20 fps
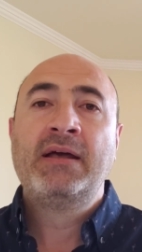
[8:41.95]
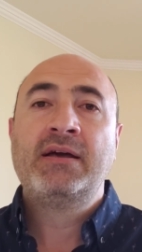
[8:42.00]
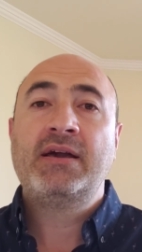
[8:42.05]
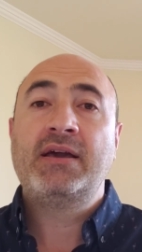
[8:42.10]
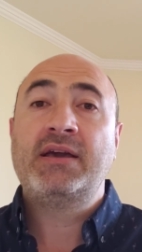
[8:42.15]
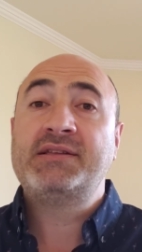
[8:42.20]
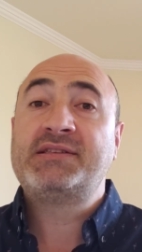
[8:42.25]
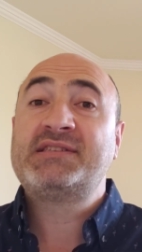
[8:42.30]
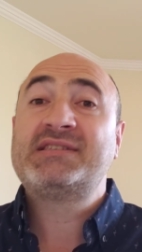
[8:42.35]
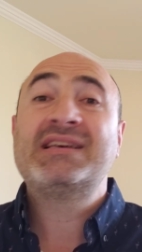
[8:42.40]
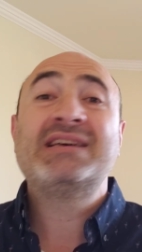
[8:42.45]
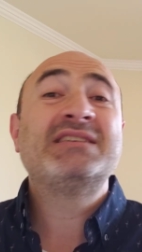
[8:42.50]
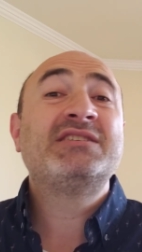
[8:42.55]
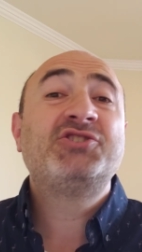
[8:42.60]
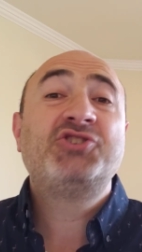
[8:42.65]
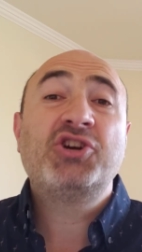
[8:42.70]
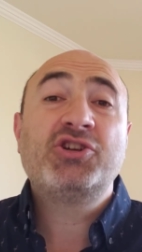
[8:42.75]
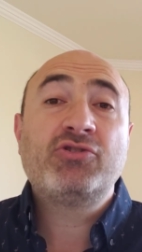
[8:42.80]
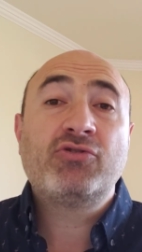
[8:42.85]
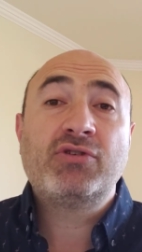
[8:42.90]
it says
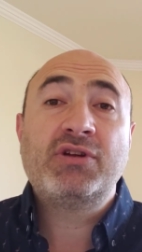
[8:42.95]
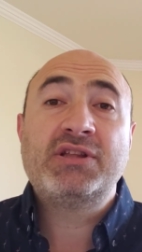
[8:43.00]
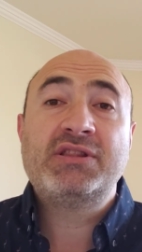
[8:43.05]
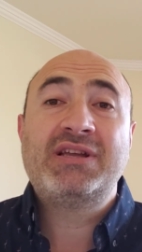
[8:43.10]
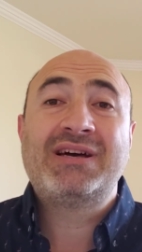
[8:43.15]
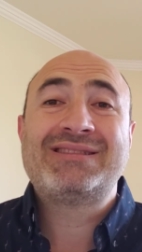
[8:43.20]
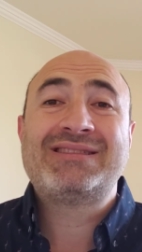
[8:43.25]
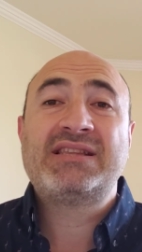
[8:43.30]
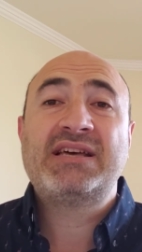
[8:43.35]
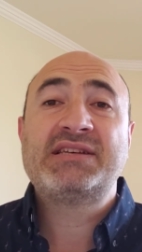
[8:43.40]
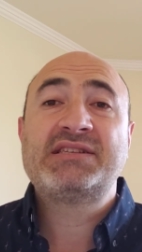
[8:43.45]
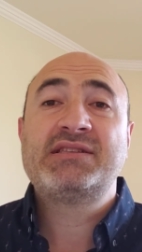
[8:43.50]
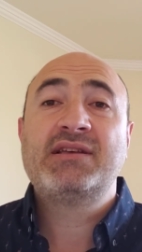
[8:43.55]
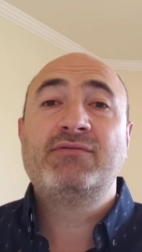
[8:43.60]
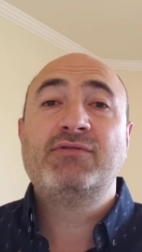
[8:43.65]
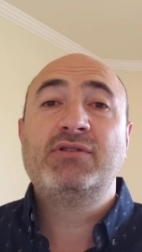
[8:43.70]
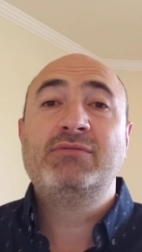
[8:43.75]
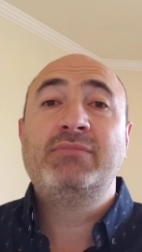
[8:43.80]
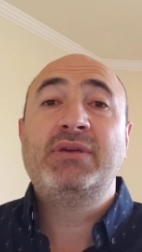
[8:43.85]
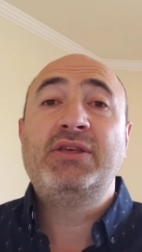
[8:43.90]
generally that
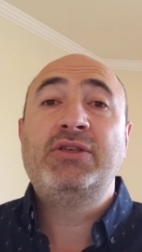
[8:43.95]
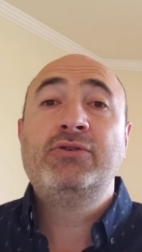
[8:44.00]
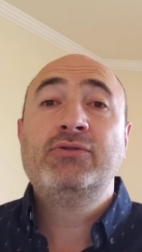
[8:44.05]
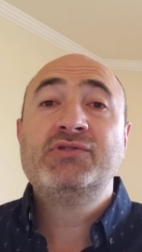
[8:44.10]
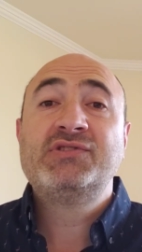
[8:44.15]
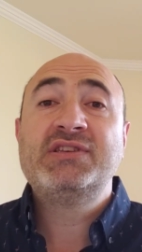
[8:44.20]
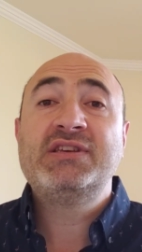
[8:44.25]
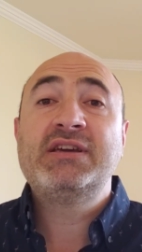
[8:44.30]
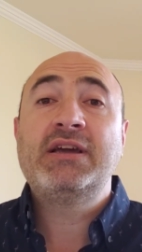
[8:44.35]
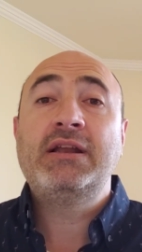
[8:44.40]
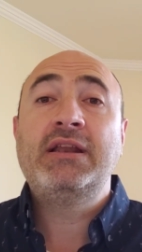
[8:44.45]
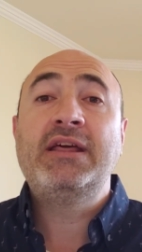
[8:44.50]
Tesla will be using